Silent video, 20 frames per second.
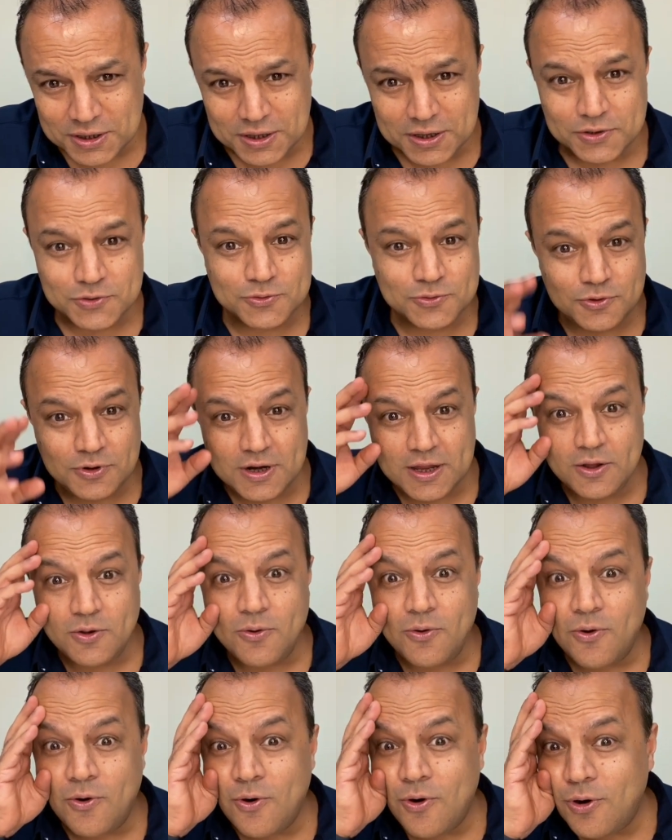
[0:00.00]
It's going to
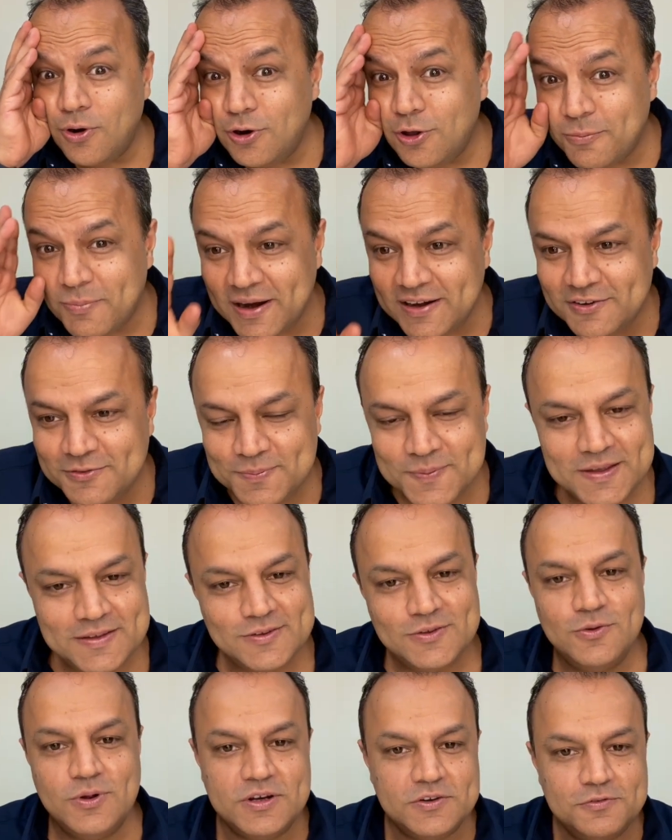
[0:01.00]
take all your mind
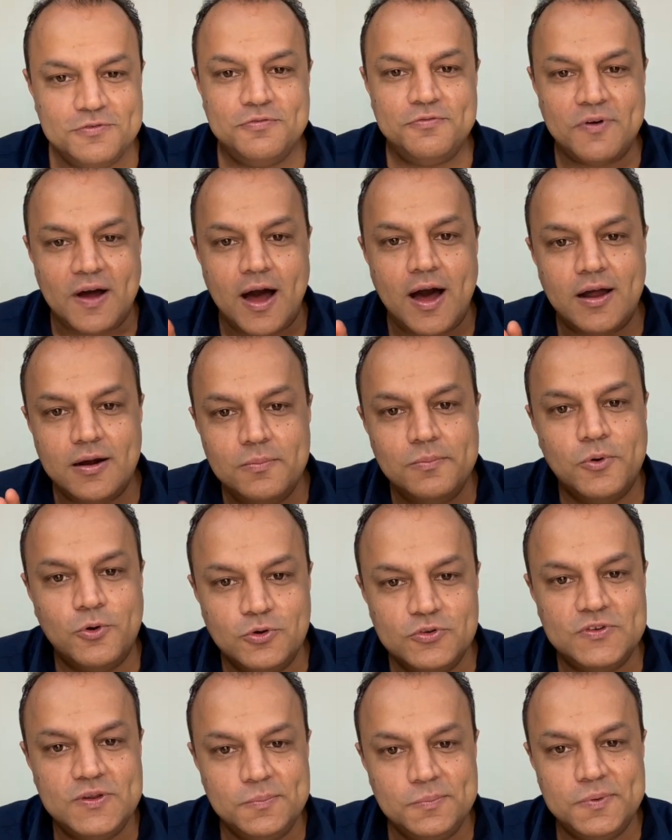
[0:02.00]
space. No, it's far
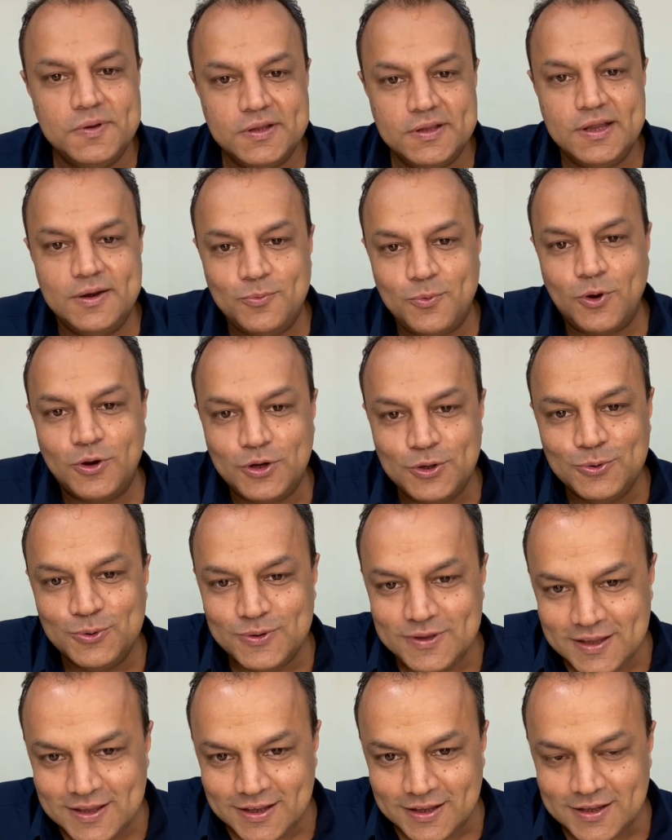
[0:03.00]
more simpler than what you
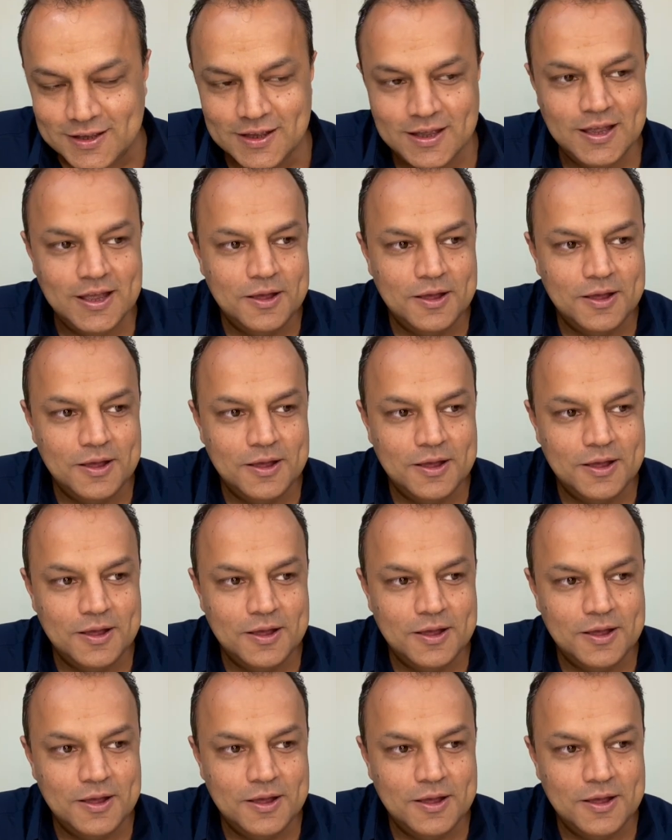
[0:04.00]
think.